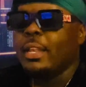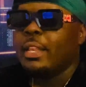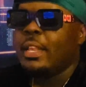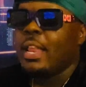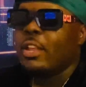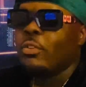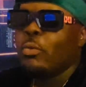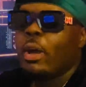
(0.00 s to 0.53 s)

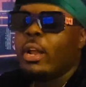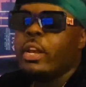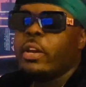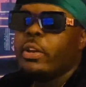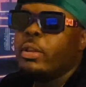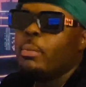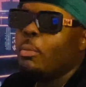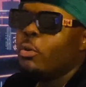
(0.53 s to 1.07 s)
That's why
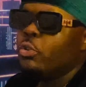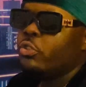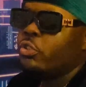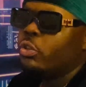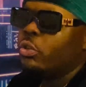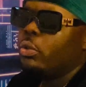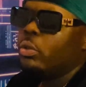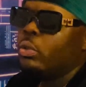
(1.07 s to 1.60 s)
they're
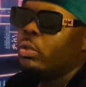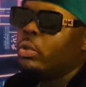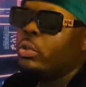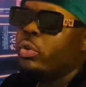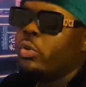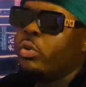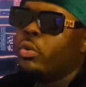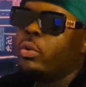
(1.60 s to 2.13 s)
emotional.
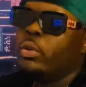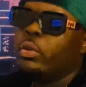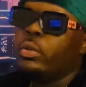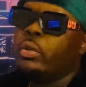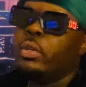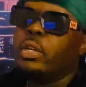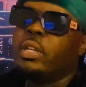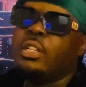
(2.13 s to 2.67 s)

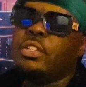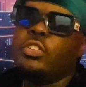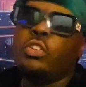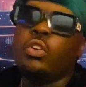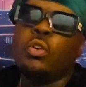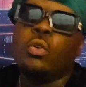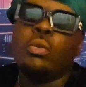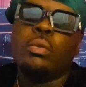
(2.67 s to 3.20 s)
Because,
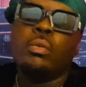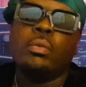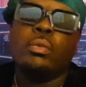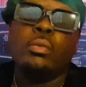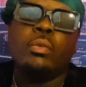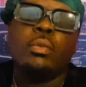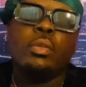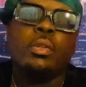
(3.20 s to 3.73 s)

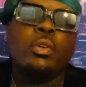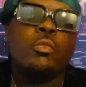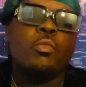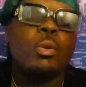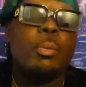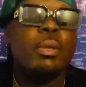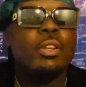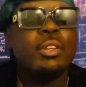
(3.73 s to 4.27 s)

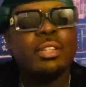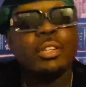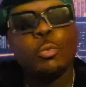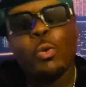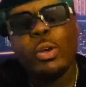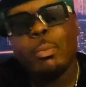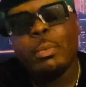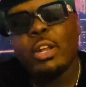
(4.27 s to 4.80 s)

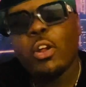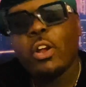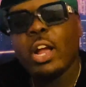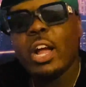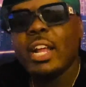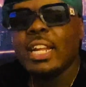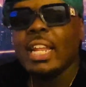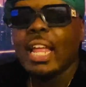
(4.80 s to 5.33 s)
women are
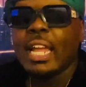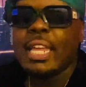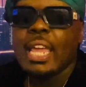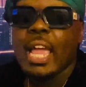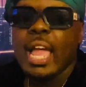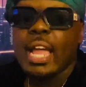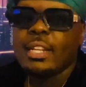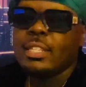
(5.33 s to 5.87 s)
kind of like
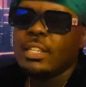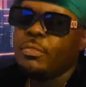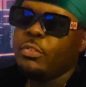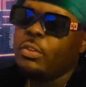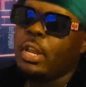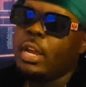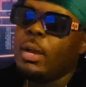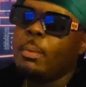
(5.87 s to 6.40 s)
cats, if
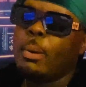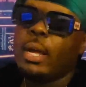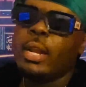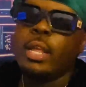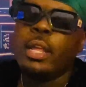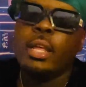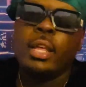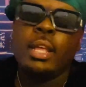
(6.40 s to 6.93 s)
you think about
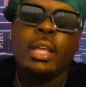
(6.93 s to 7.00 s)
it.